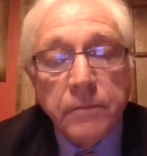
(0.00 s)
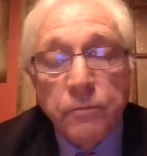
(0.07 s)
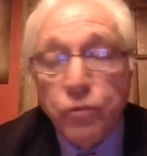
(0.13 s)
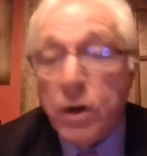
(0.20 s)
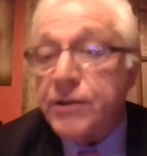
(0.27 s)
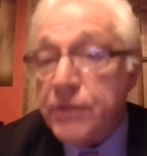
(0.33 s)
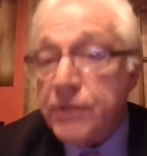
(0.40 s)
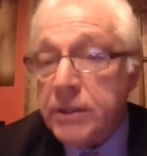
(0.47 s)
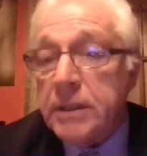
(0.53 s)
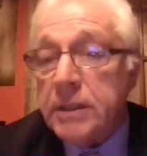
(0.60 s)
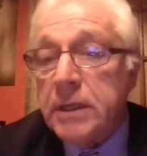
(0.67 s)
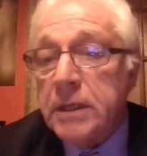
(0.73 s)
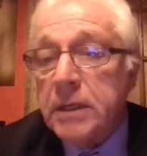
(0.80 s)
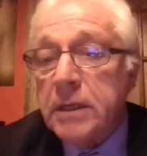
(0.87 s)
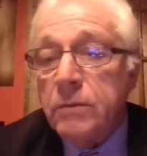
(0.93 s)
Brexit,
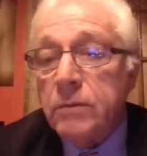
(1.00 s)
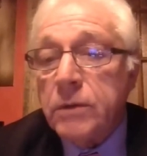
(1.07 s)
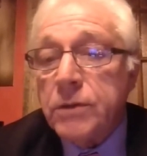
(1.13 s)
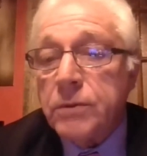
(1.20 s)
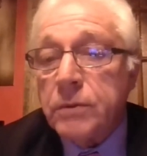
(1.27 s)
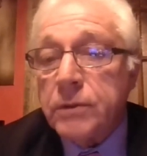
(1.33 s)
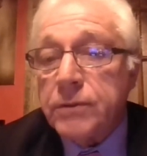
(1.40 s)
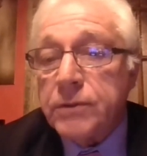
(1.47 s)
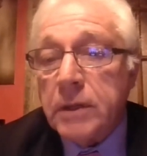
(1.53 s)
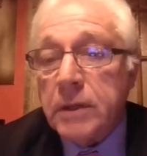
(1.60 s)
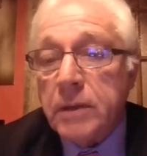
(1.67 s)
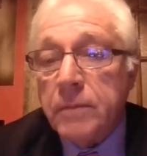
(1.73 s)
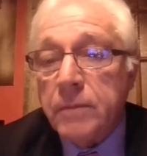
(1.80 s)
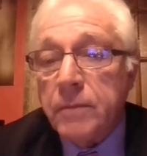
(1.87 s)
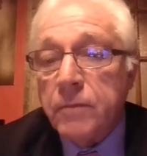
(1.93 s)
which was
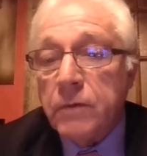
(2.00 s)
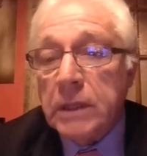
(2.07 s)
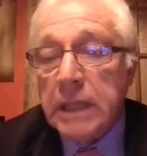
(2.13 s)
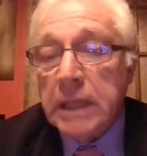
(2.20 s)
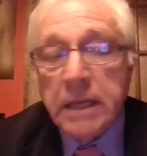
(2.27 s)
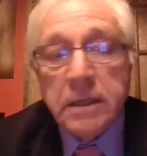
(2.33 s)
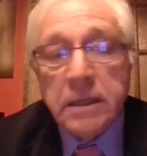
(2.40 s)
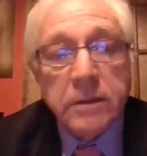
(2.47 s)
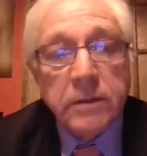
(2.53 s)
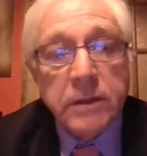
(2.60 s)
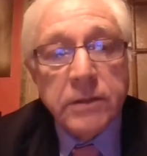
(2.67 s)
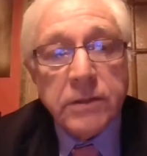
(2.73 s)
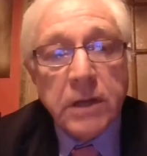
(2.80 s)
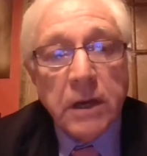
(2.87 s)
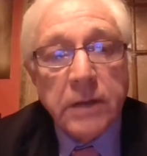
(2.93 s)
related to
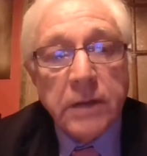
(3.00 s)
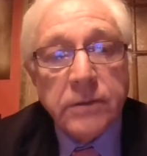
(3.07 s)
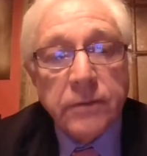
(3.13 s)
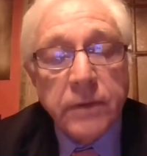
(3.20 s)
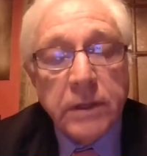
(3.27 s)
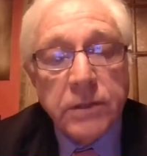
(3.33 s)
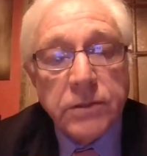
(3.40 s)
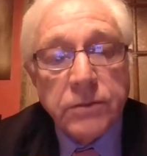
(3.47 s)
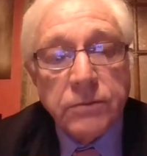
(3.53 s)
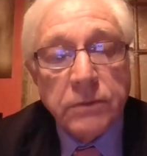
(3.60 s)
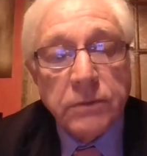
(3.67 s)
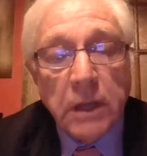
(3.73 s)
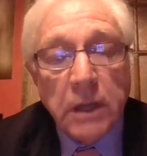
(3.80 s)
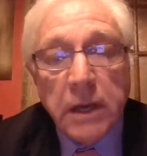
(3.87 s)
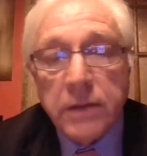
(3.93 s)
these kinds of issues,
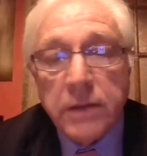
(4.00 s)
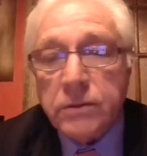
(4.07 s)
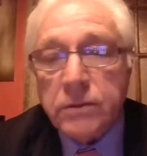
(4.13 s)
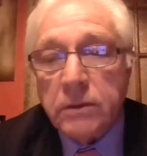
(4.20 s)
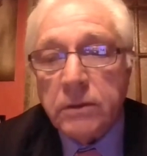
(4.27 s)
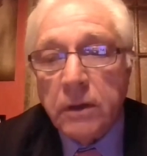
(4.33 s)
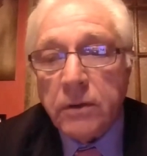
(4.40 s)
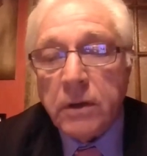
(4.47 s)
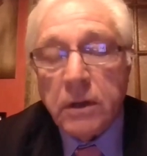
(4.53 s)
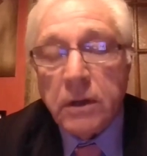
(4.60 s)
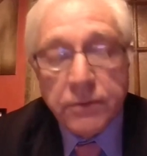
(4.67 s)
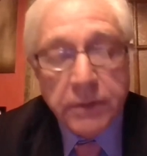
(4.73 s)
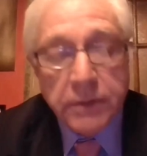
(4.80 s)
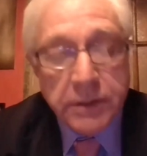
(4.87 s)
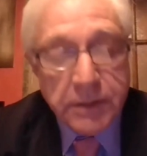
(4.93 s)
reliance on other
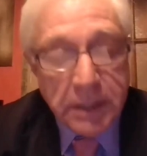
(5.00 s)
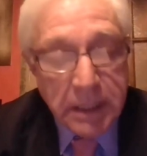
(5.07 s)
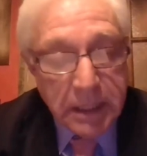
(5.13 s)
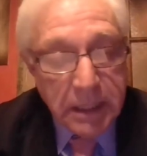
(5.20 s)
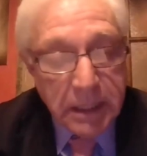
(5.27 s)
countries.